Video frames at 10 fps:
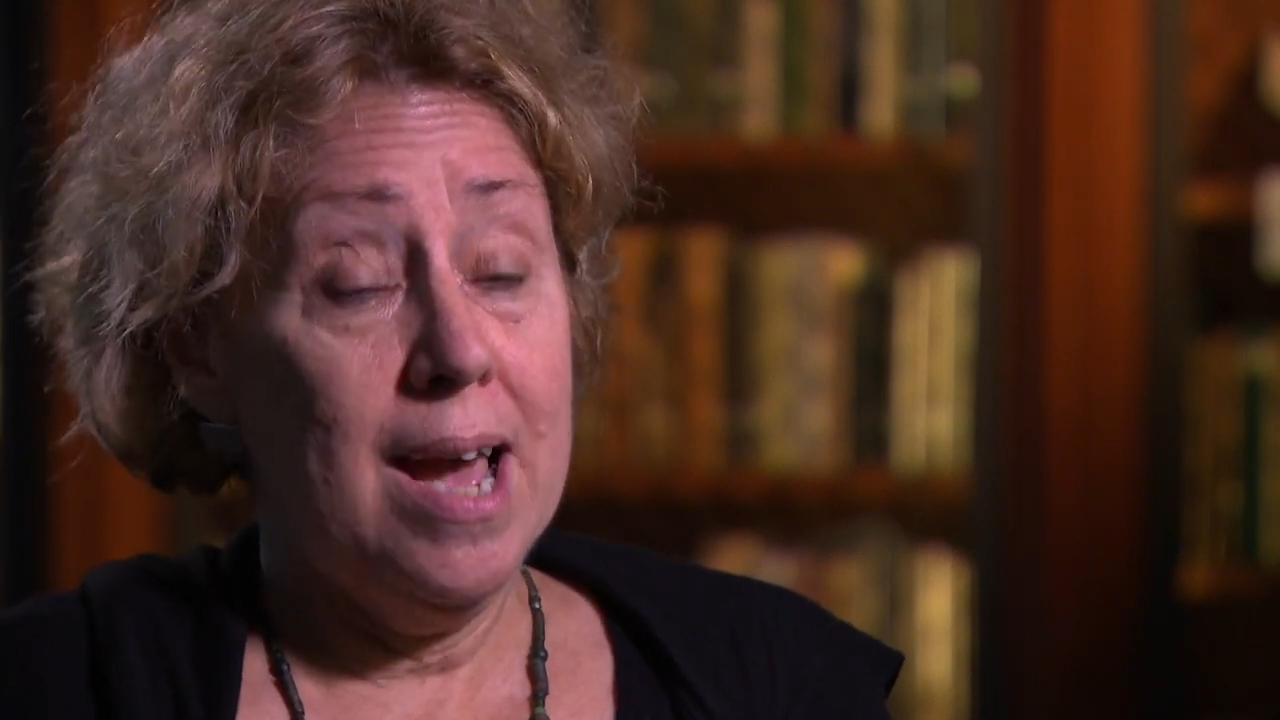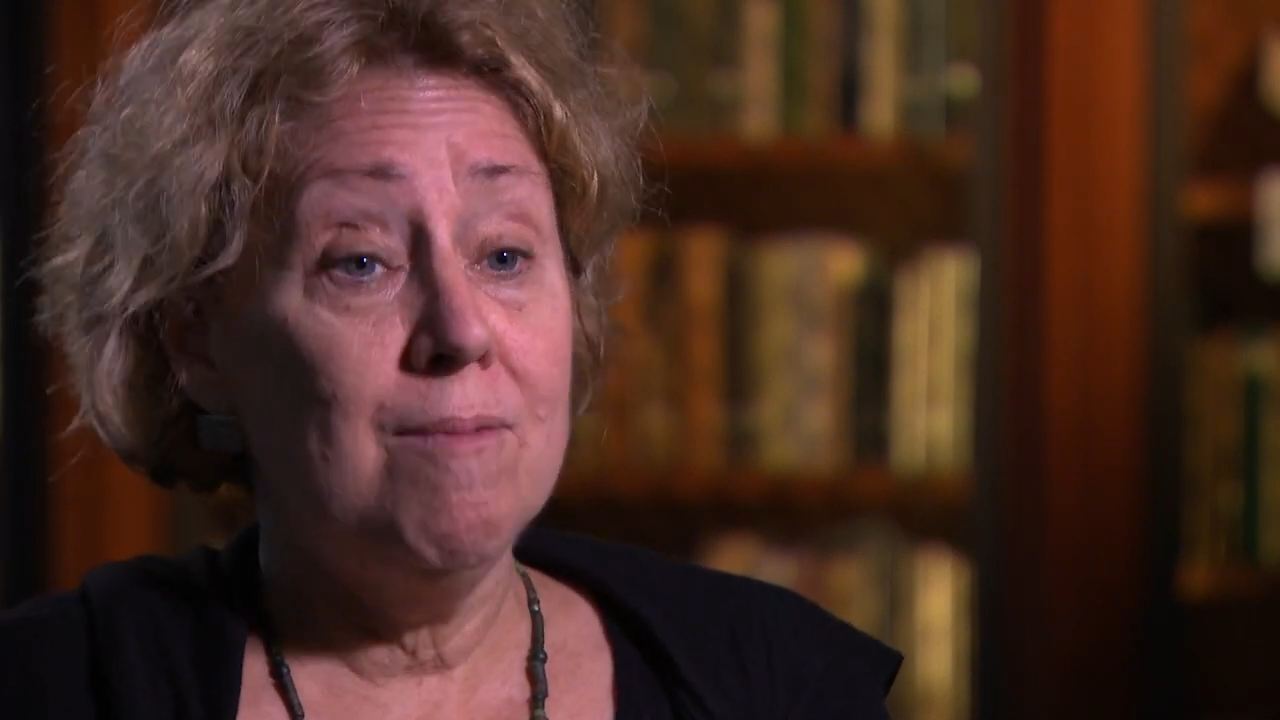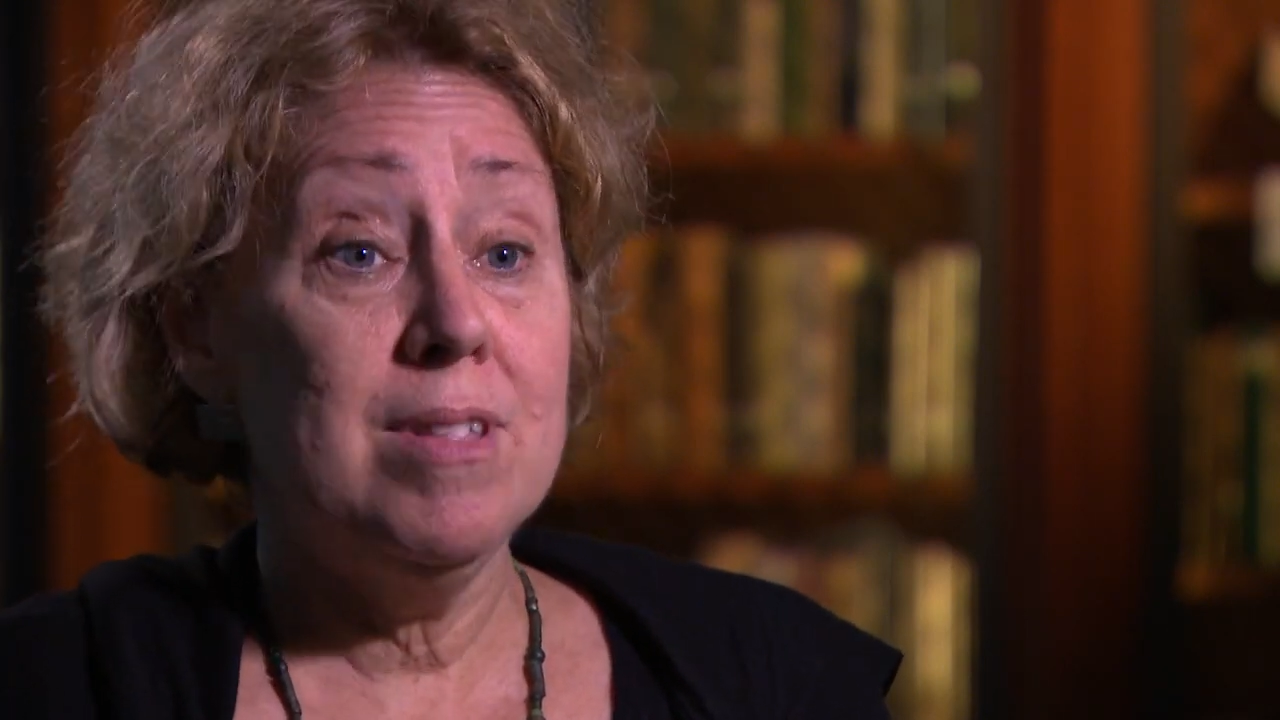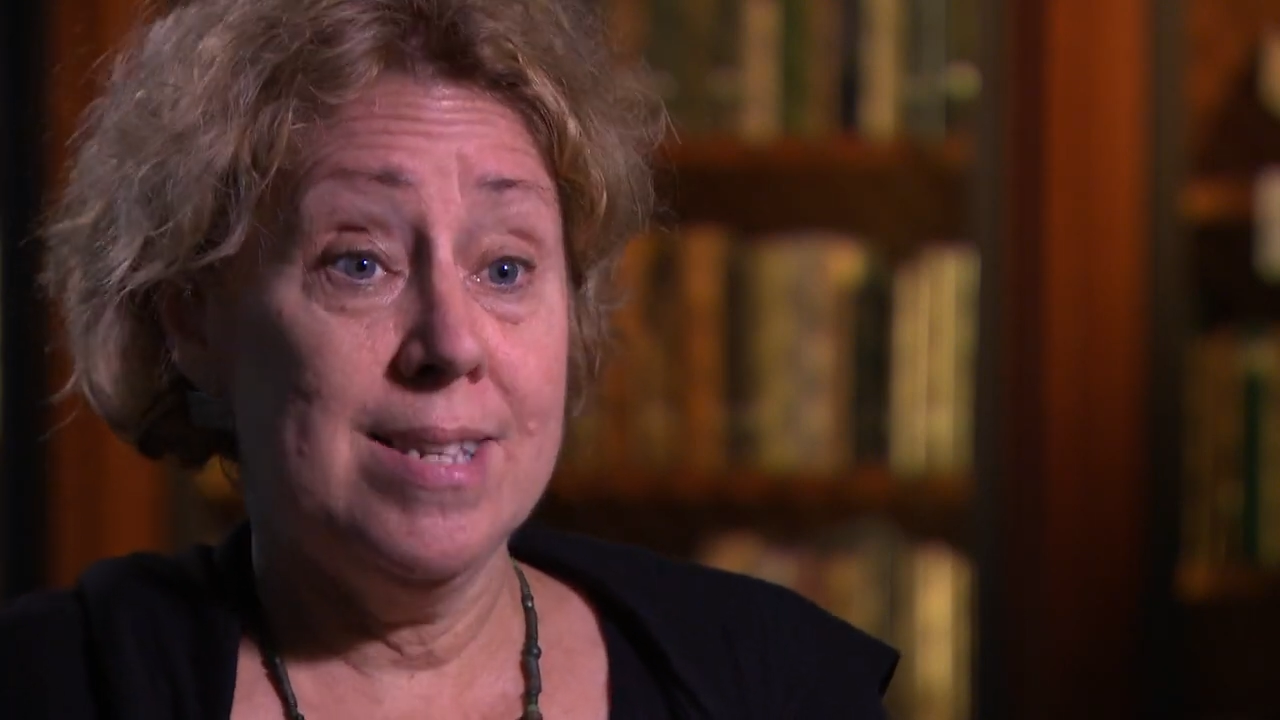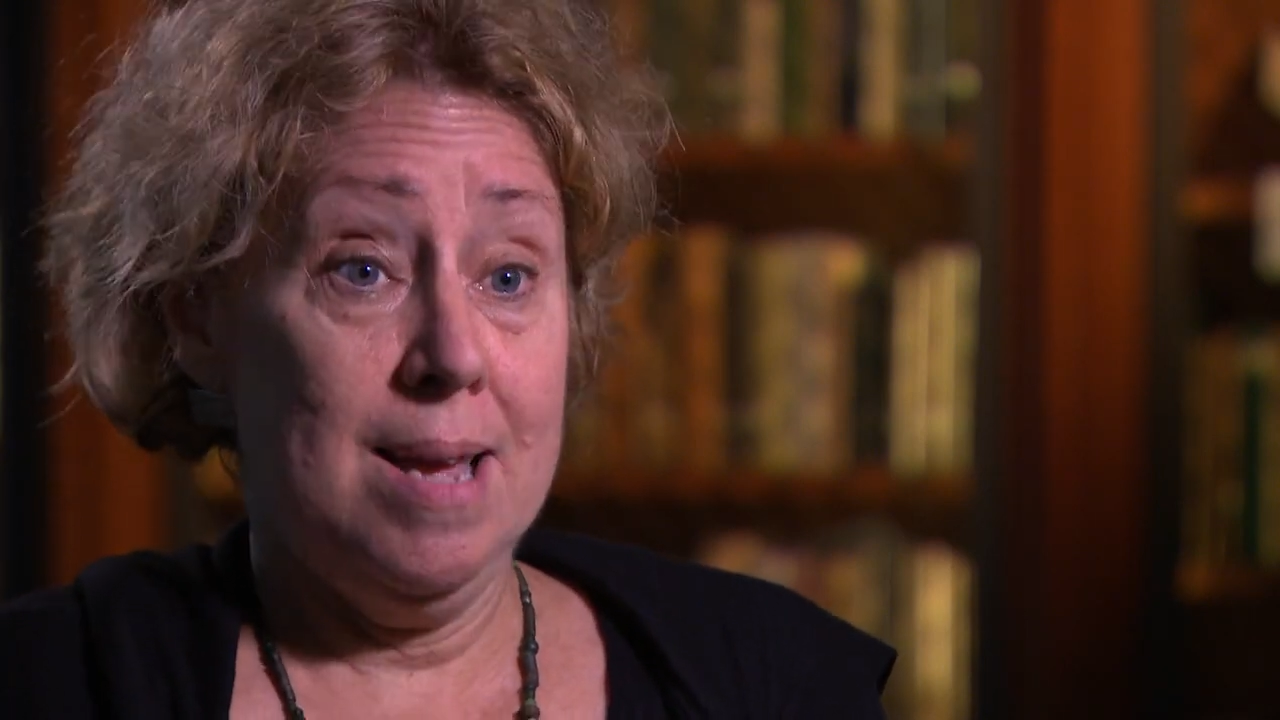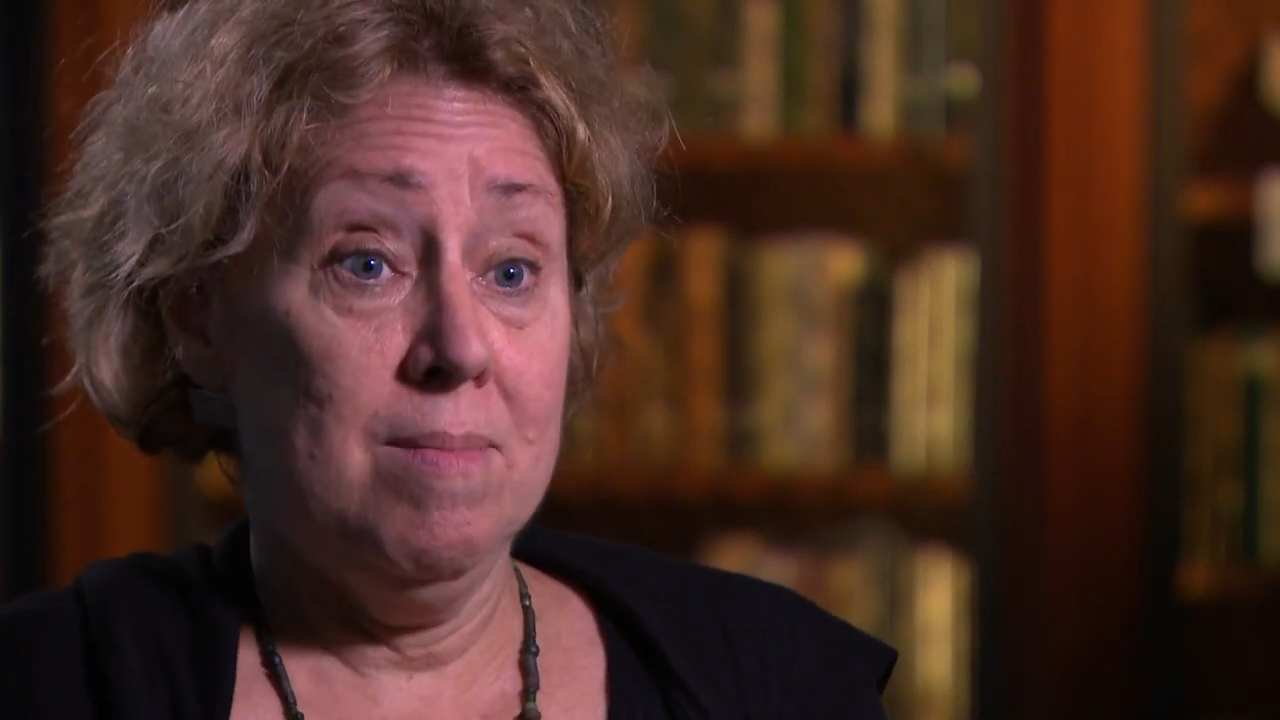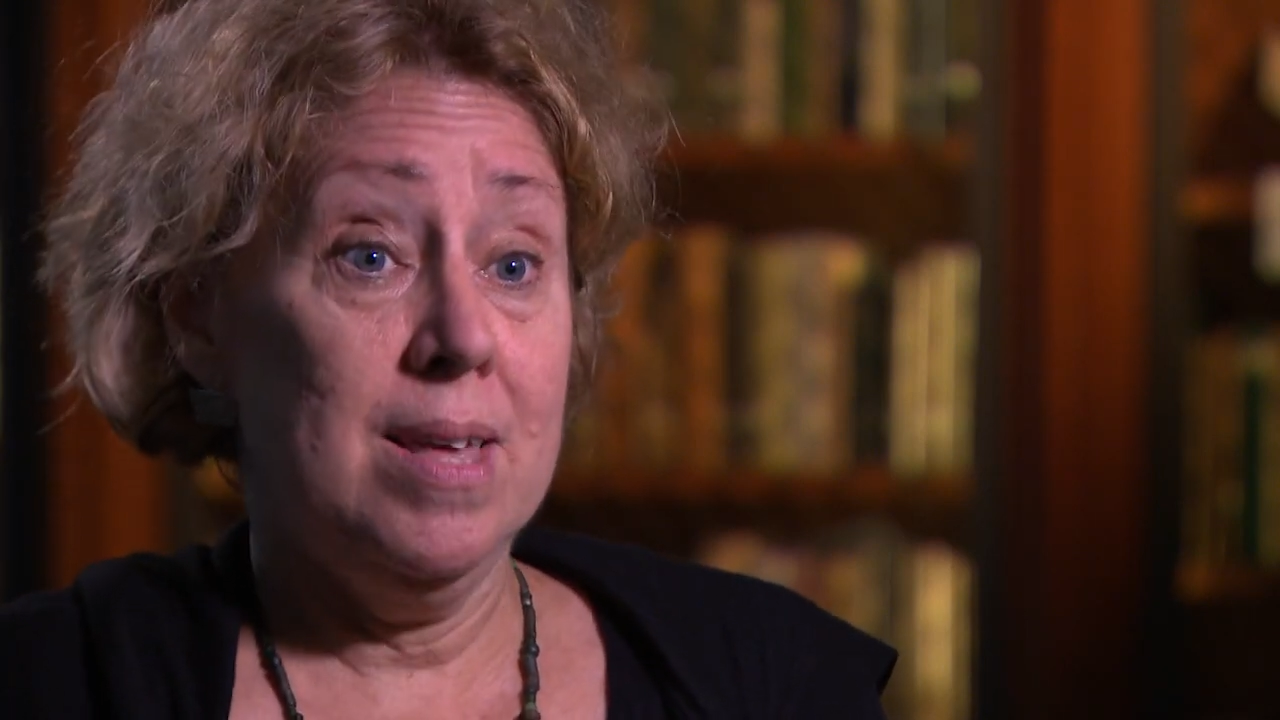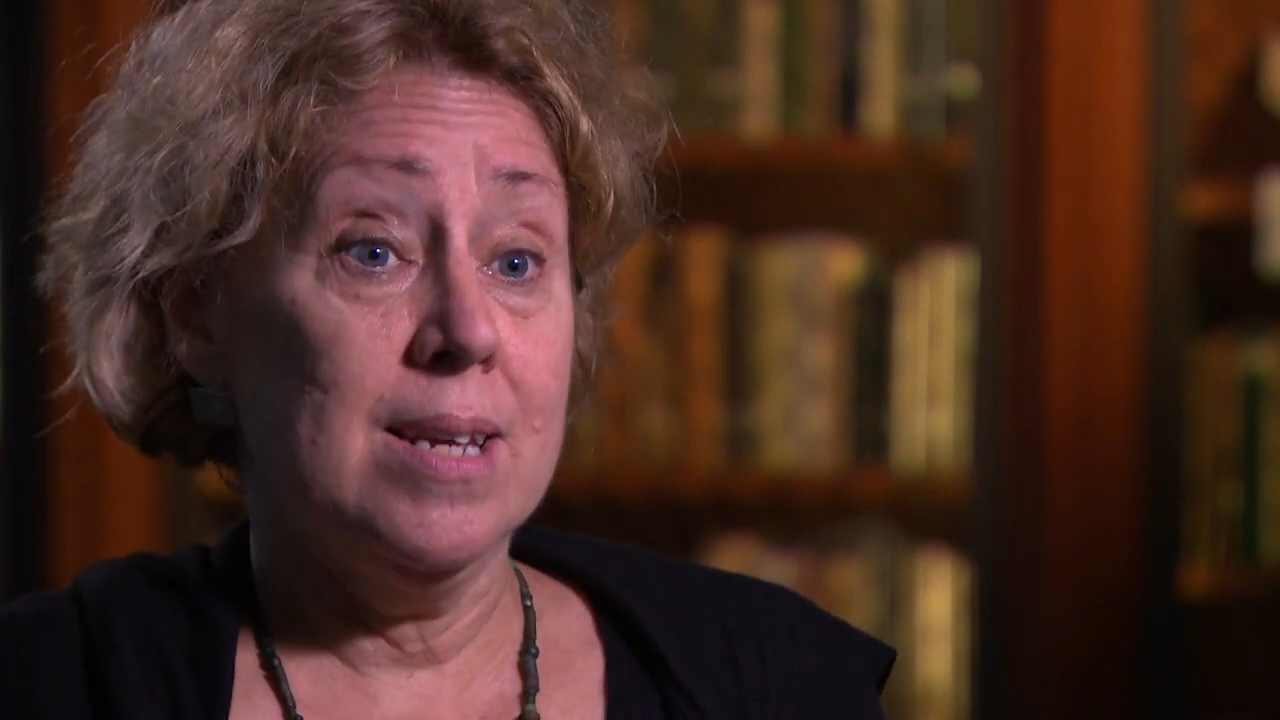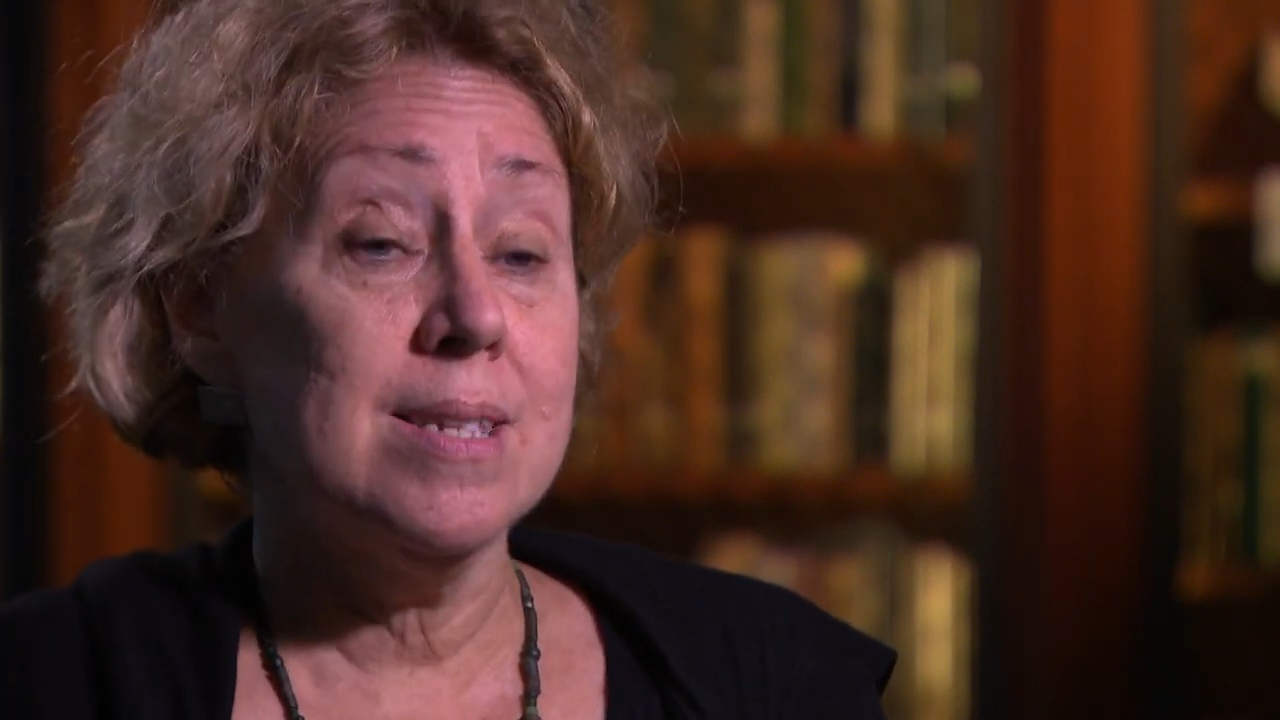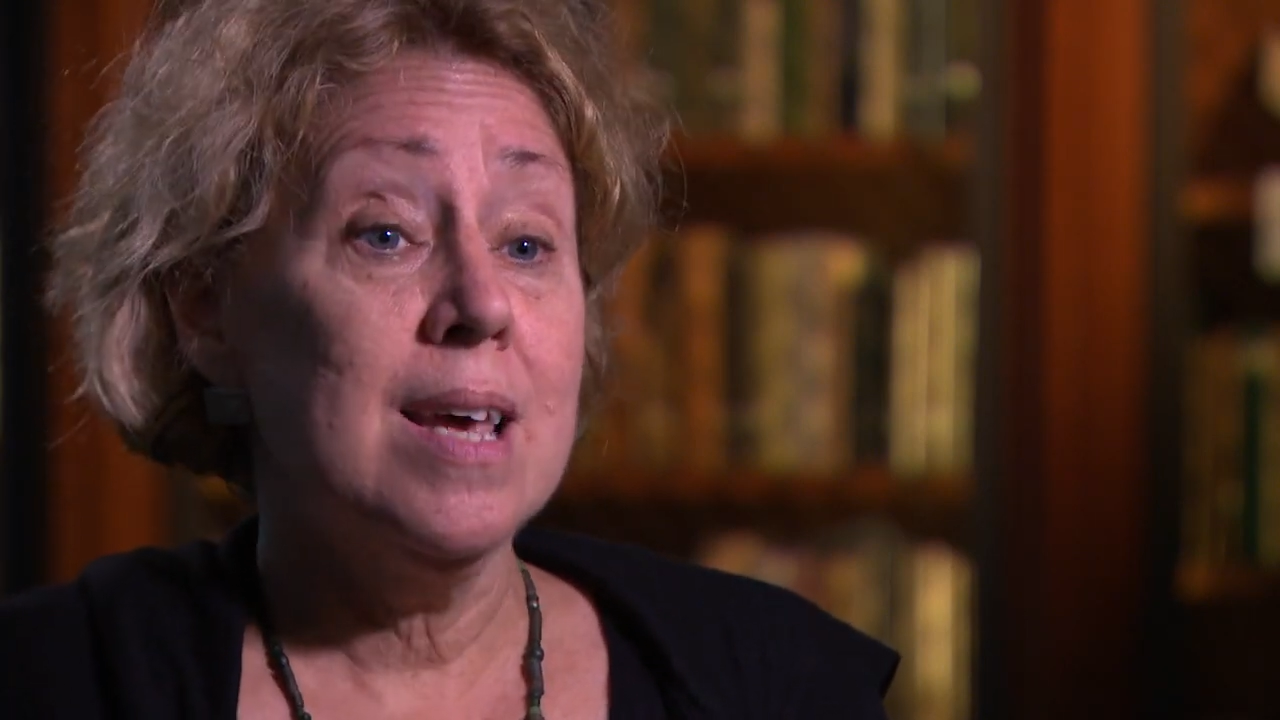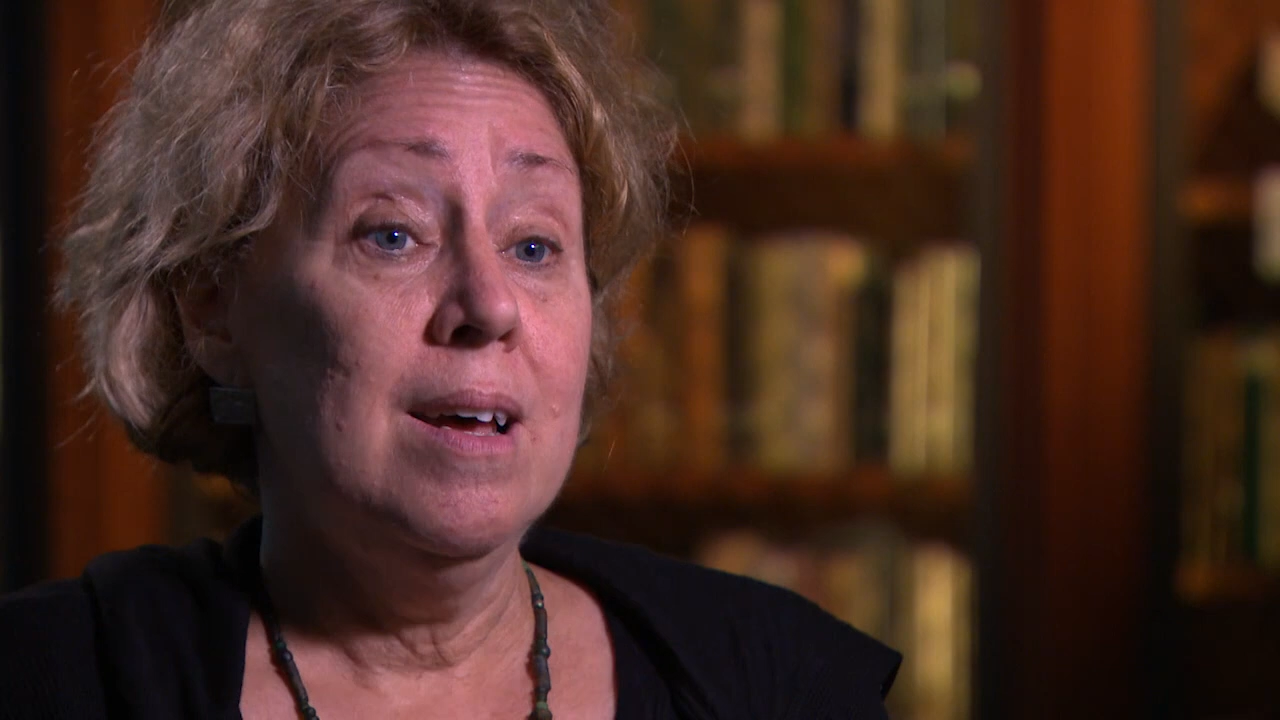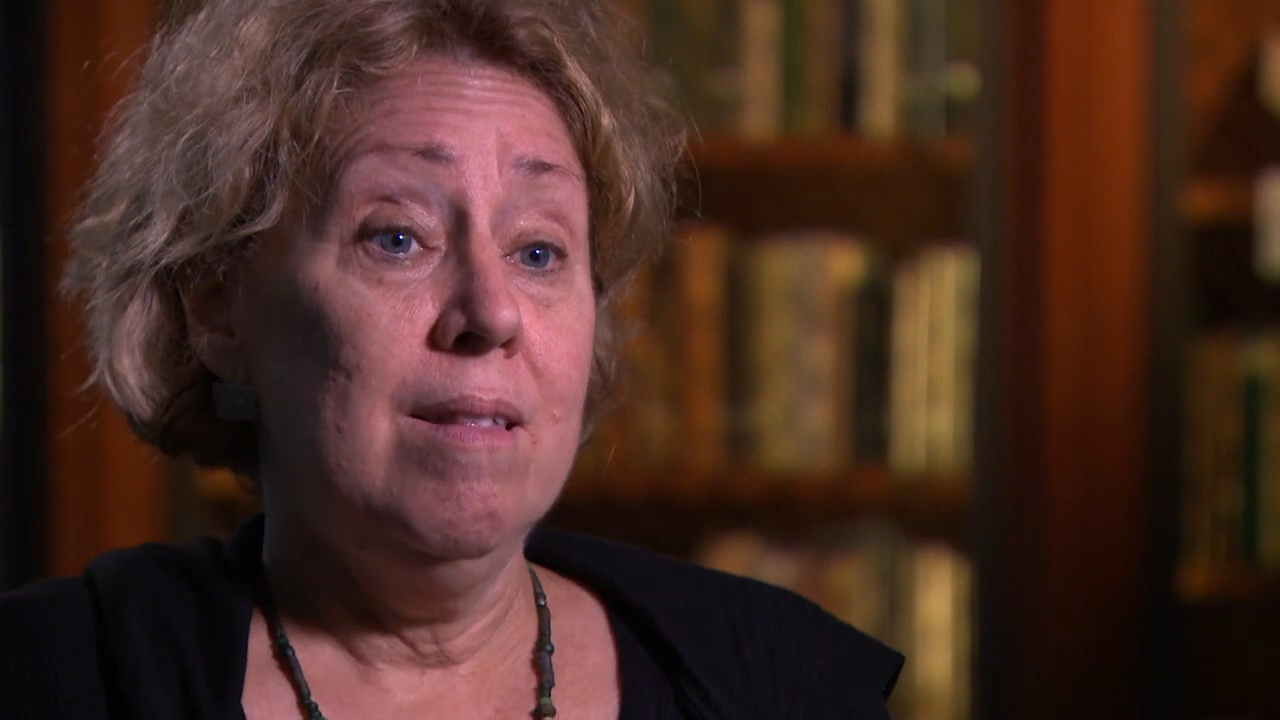have the same things